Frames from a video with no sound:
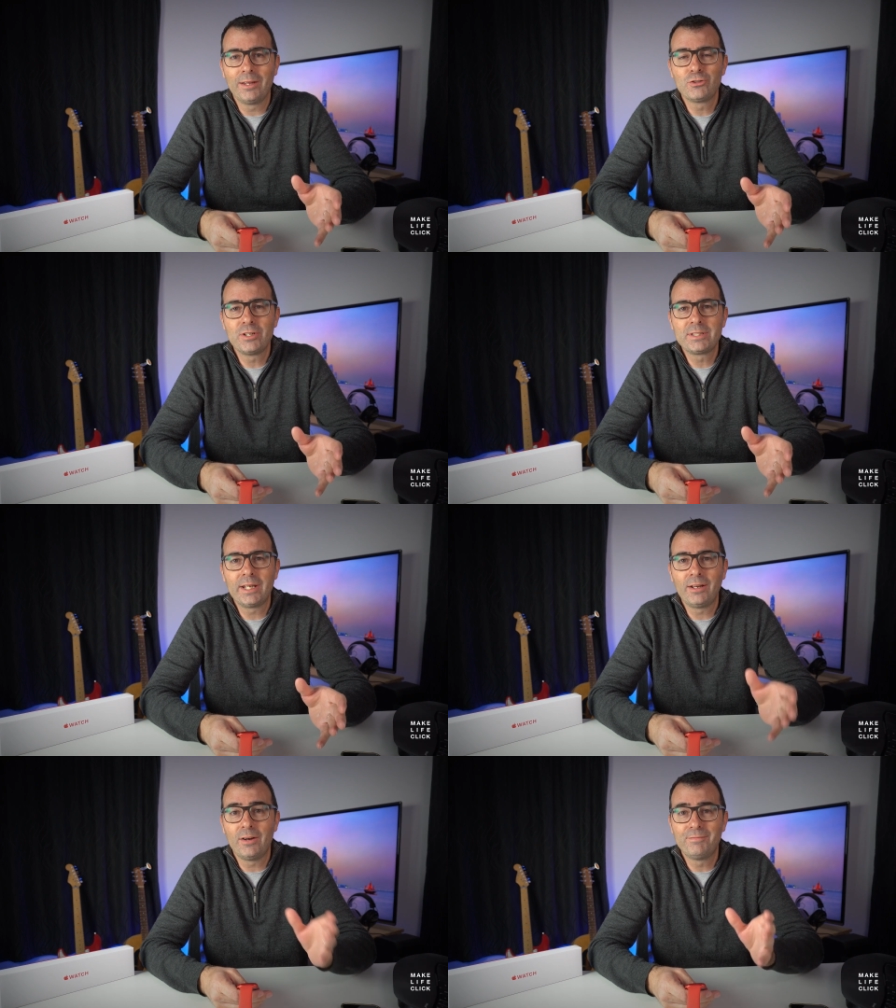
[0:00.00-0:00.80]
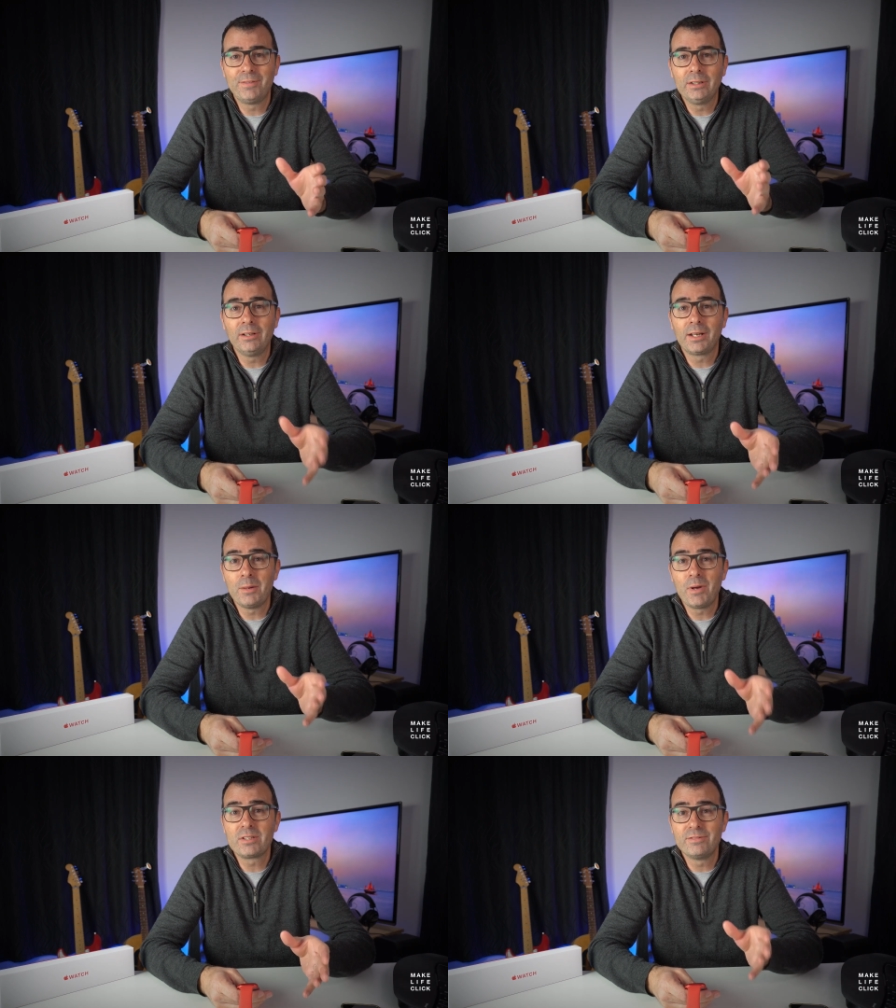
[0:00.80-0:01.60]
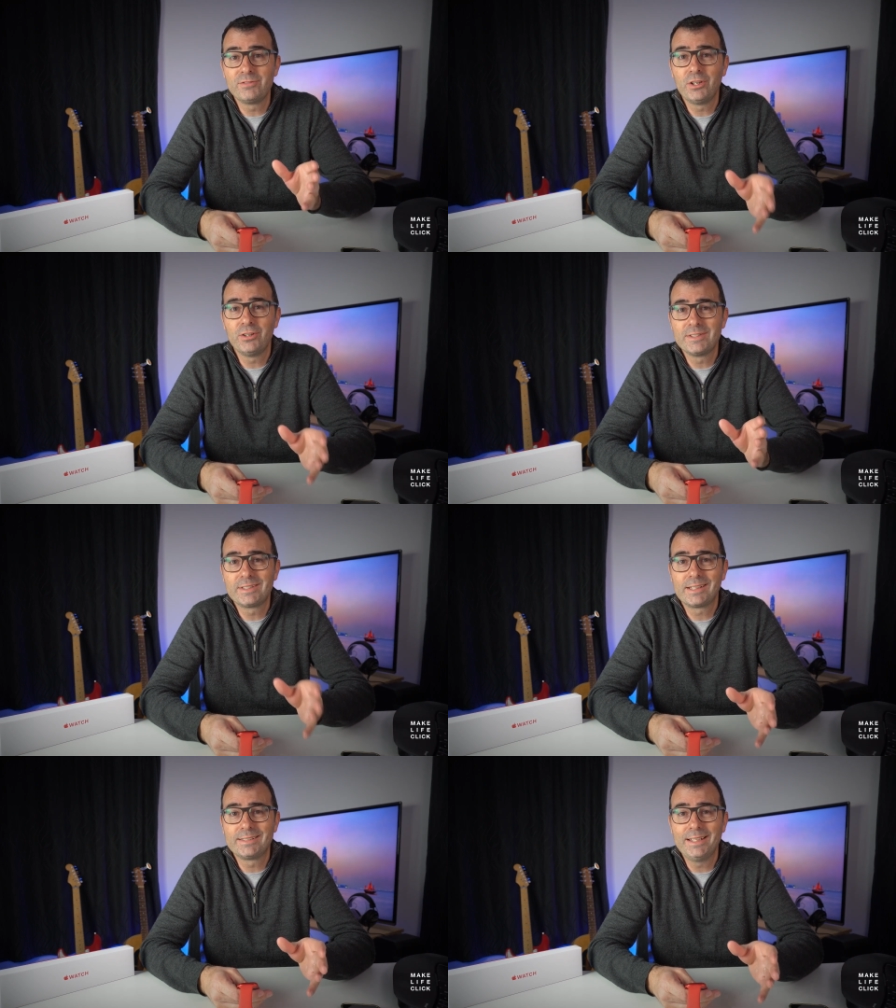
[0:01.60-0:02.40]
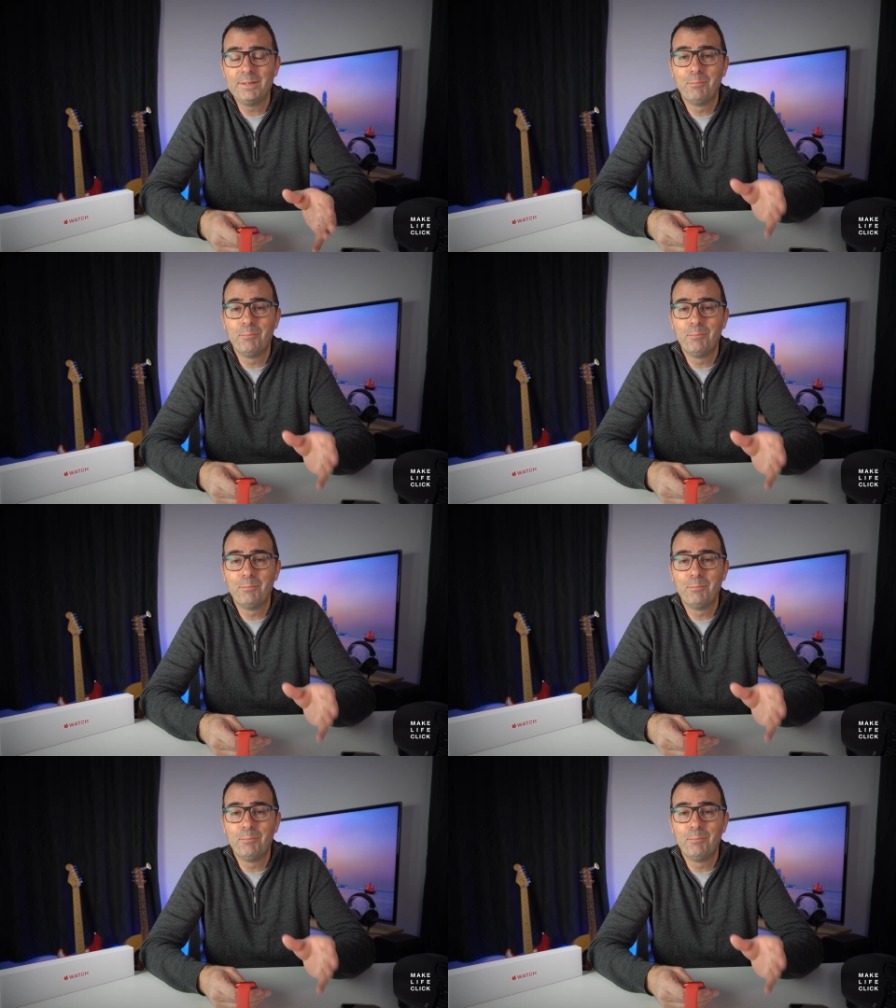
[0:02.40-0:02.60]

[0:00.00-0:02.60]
interesting, I feel like I must have turned 60.